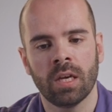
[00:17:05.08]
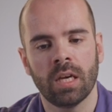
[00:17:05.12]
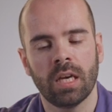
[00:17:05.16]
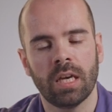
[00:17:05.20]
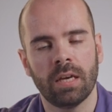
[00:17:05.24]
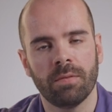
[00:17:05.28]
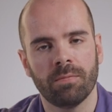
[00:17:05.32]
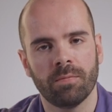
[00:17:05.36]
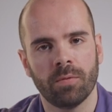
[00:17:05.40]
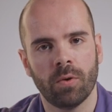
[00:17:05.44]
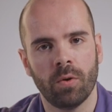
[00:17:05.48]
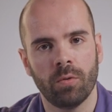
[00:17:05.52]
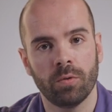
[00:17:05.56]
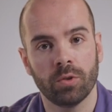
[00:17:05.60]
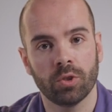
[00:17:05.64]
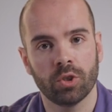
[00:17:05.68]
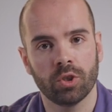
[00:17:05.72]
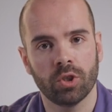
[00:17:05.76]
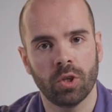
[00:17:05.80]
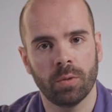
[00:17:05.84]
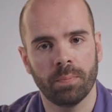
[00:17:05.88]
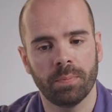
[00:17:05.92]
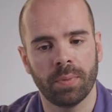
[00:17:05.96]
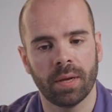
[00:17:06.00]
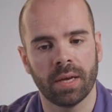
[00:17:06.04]
If going
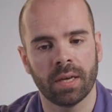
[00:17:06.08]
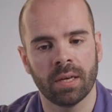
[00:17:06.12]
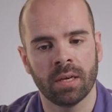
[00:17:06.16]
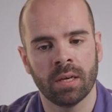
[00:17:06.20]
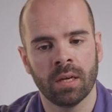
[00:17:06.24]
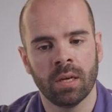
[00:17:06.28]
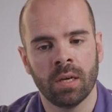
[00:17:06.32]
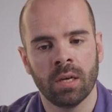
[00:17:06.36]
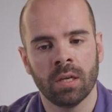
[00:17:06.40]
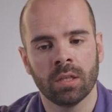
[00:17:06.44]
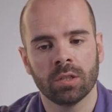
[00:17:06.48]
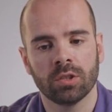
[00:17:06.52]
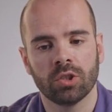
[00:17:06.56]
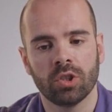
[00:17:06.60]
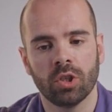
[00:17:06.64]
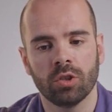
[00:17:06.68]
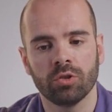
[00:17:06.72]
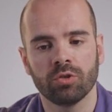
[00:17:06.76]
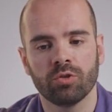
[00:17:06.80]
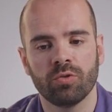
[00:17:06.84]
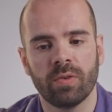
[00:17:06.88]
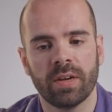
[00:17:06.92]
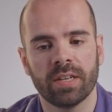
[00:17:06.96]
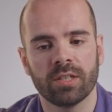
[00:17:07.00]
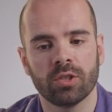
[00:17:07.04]
shopping,
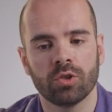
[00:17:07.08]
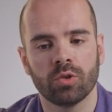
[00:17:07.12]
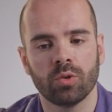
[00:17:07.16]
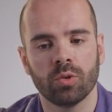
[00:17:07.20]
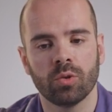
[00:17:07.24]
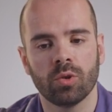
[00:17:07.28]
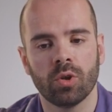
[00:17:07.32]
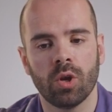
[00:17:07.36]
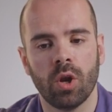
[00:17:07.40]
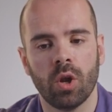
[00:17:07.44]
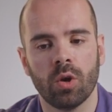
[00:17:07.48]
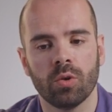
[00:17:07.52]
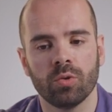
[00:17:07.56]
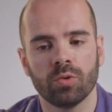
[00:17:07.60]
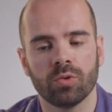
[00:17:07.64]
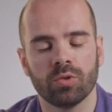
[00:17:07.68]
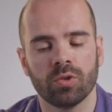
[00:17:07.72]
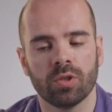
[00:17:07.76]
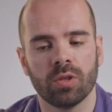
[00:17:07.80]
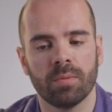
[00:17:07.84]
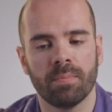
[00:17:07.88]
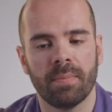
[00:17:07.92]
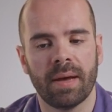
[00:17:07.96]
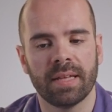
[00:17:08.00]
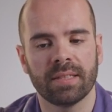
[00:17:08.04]
don't rest too close to
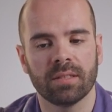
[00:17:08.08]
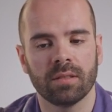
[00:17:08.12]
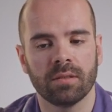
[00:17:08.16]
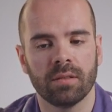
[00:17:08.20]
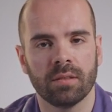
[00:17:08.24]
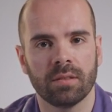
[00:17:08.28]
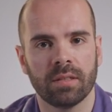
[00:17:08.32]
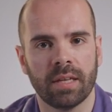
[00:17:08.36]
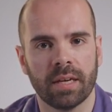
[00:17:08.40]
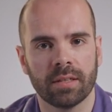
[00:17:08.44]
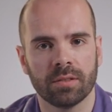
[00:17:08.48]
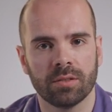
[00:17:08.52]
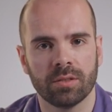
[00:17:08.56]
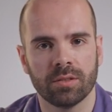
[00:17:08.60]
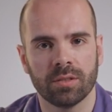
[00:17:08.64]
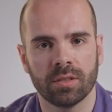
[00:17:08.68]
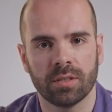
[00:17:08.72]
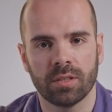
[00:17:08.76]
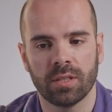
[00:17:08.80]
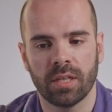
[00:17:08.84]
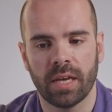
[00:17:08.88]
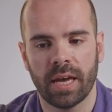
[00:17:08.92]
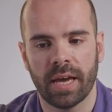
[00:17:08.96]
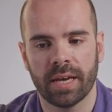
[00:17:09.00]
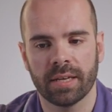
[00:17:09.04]
the metal detectors at
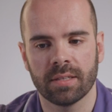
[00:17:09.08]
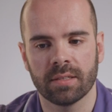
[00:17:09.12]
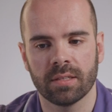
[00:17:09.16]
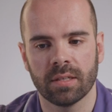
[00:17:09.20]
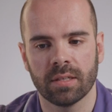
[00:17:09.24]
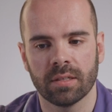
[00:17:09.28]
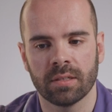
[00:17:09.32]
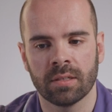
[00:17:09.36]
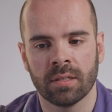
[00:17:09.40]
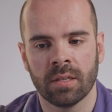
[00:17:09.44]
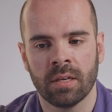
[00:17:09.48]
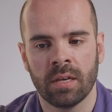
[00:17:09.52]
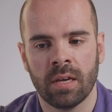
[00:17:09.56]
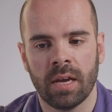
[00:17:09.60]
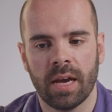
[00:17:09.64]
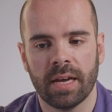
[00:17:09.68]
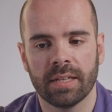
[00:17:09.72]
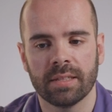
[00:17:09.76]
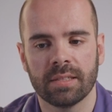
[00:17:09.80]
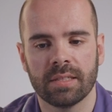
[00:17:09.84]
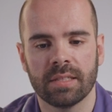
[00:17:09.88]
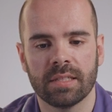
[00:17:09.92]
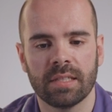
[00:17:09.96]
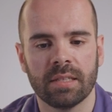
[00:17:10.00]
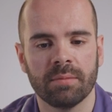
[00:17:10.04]
the exit
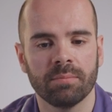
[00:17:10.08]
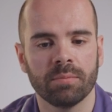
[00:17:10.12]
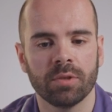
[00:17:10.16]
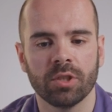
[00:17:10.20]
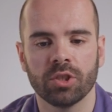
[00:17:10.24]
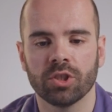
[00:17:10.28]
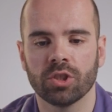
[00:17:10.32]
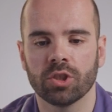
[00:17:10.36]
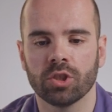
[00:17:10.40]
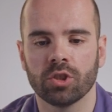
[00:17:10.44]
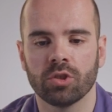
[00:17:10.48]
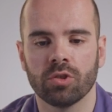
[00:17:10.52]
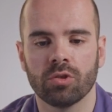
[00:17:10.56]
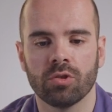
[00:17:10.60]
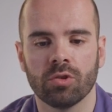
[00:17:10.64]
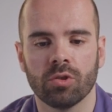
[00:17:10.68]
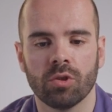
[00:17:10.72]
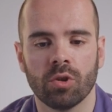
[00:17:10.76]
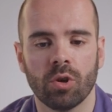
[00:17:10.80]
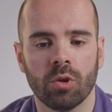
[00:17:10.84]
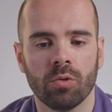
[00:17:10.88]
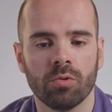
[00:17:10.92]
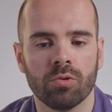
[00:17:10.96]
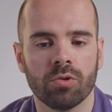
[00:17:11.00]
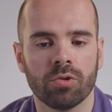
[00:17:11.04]
and simply just
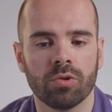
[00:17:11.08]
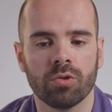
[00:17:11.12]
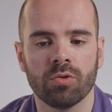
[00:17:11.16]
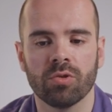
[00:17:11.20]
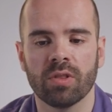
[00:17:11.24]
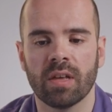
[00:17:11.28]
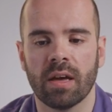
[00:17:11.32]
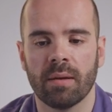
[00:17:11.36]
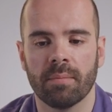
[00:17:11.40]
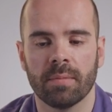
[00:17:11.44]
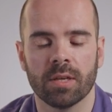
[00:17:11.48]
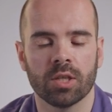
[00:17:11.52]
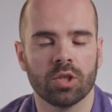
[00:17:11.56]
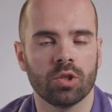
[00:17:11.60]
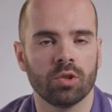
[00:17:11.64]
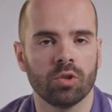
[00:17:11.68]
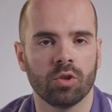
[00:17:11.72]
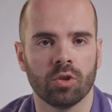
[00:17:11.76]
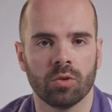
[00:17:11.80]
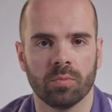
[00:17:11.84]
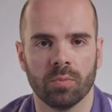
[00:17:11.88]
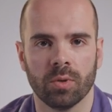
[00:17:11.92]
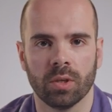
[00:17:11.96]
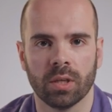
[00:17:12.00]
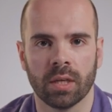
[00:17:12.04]
go through them as
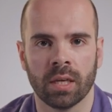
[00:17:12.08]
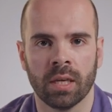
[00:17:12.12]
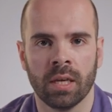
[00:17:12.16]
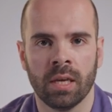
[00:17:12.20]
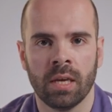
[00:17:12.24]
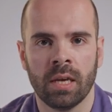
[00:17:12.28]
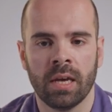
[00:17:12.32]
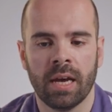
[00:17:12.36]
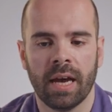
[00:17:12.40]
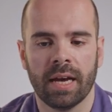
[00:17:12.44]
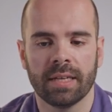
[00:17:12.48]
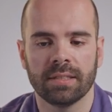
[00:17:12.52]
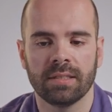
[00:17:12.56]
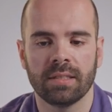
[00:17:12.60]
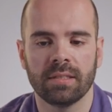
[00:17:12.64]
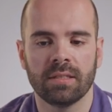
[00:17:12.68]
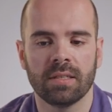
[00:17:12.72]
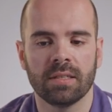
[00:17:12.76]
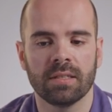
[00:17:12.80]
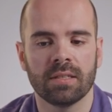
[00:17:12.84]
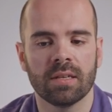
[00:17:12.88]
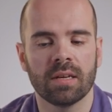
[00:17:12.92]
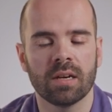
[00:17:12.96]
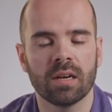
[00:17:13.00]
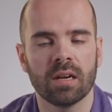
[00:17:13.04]
normally, as this
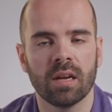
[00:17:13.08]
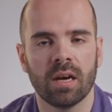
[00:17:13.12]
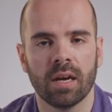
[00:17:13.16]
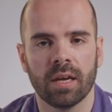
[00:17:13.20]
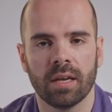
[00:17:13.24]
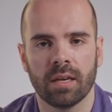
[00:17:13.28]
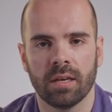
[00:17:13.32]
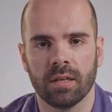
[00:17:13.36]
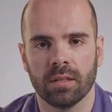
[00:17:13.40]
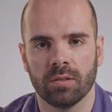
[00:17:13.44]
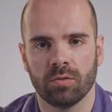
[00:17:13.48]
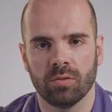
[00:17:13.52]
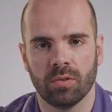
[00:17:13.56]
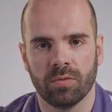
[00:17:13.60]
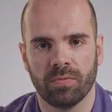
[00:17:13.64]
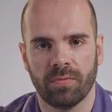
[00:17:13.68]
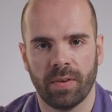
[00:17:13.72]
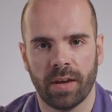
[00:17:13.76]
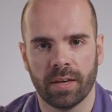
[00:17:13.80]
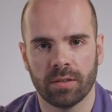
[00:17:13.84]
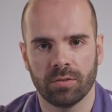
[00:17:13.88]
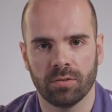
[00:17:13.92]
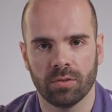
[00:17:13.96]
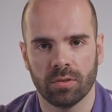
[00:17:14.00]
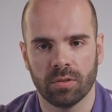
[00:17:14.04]
is unlikely to
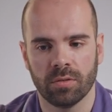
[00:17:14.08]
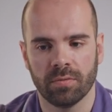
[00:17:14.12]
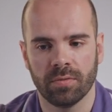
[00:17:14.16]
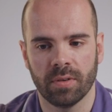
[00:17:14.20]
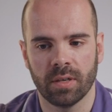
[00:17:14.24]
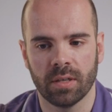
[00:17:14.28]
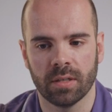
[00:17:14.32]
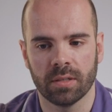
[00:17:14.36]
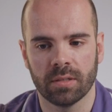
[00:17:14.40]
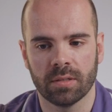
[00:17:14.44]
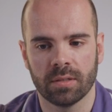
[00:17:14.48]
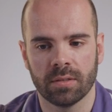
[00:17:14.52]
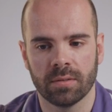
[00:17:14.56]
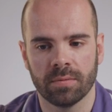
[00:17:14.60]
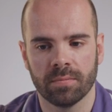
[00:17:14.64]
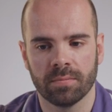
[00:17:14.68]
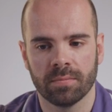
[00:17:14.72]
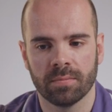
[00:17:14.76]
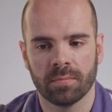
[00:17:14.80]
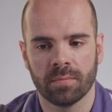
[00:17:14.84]
affect your device.